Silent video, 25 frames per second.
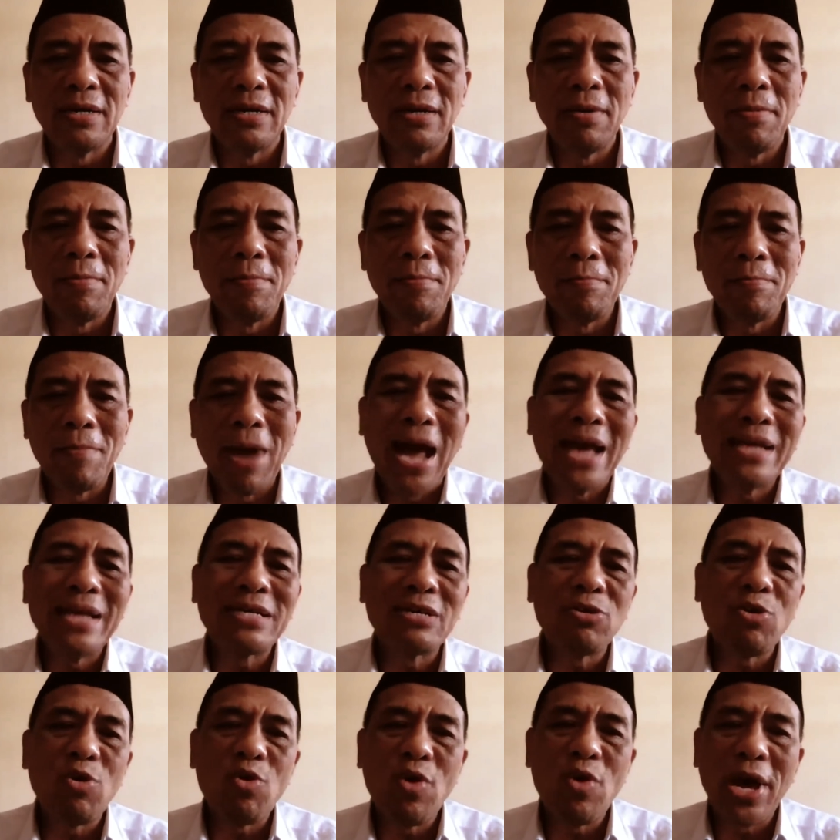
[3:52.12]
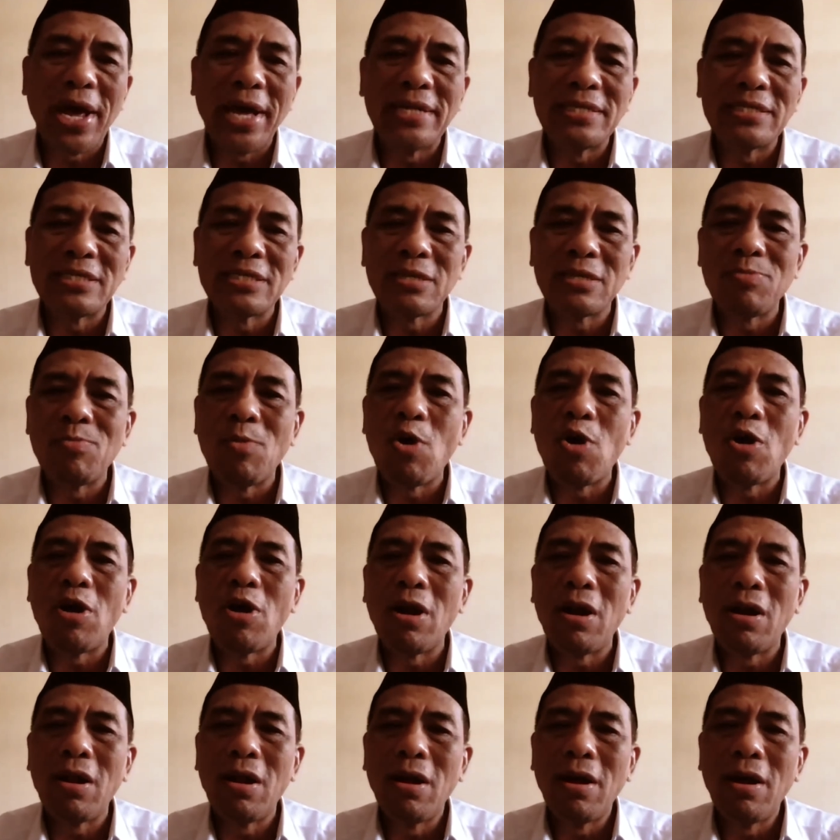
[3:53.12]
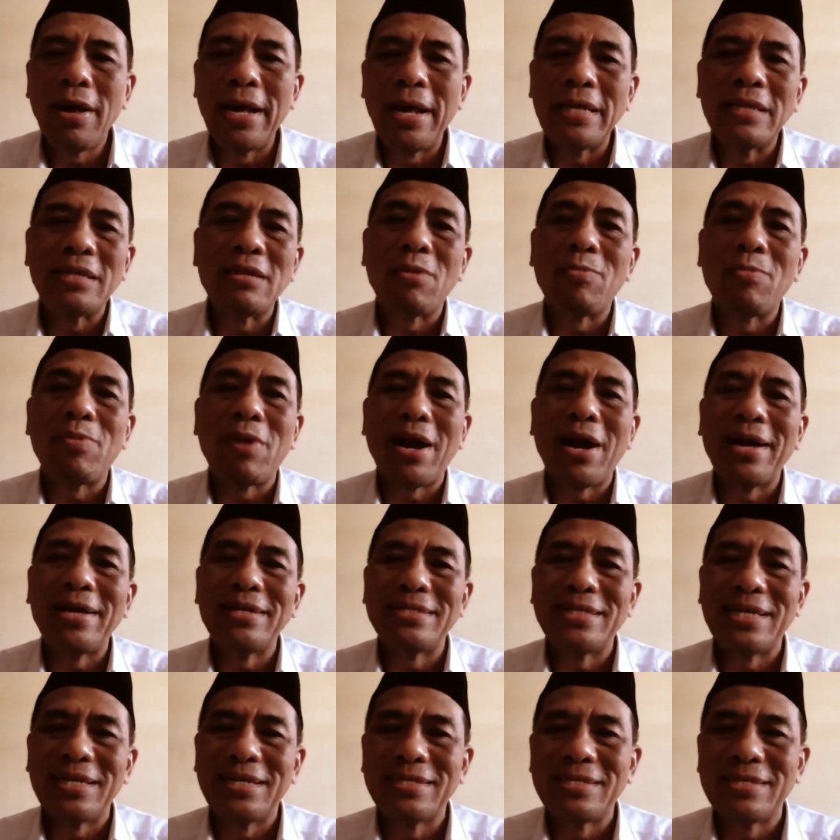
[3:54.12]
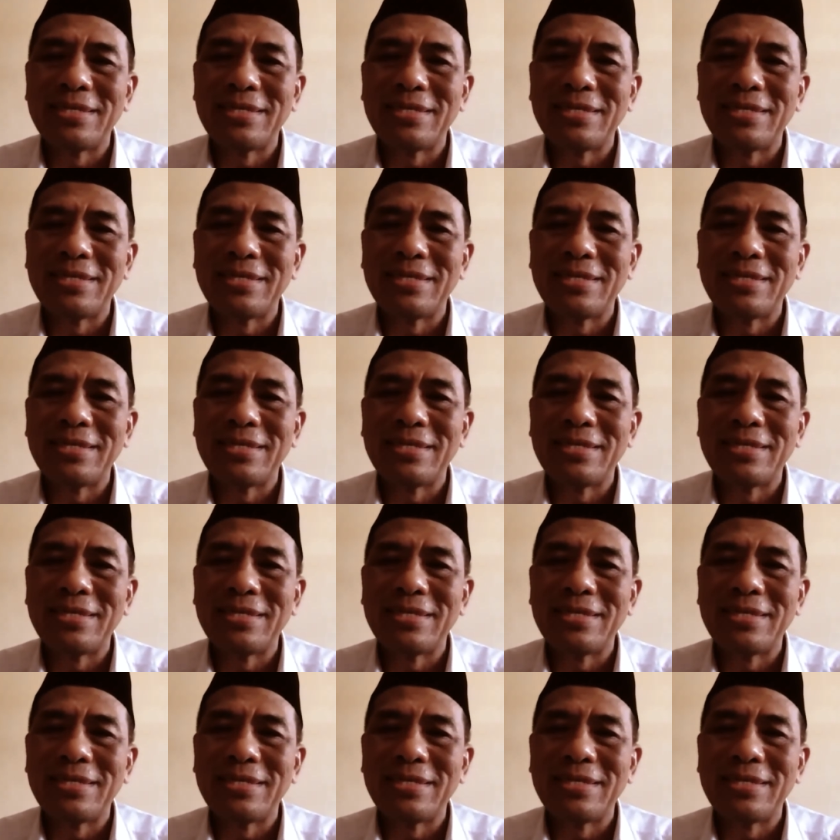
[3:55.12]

micro and small enterprises.